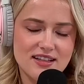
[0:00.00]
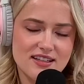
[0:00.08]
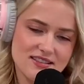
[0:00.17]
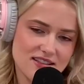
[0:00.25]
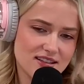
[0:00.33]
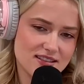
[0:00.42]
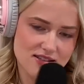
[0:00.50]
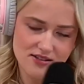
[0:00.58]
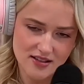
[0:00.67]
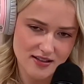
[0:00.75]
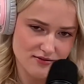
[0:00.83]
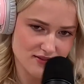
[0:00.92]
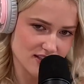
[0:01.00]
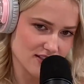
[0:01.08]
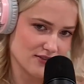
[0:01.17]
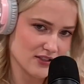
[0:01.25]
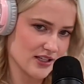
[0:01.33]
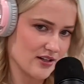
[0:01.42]
I guess unless you're like
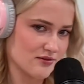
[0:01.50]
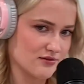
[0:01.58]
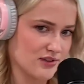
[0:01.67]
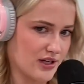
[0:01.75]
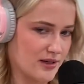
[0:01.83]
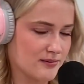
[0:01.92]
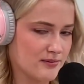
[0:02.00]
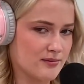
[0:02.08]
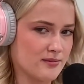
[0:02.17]
really, really over them.